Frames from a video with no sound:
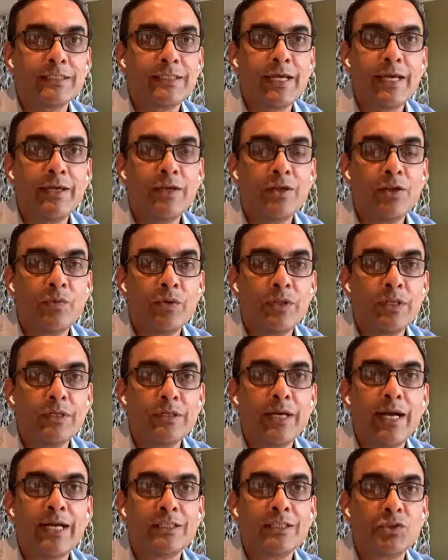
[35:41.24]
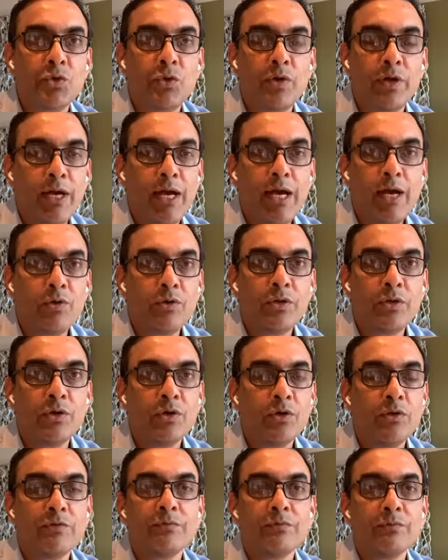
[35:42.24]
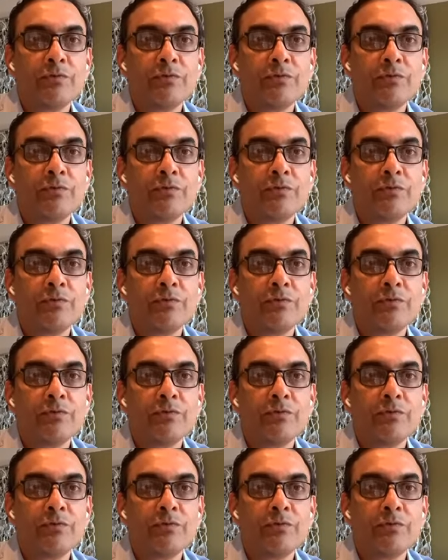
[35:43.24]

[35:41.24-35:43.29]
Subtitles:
saying, when the tide's going out, you're going to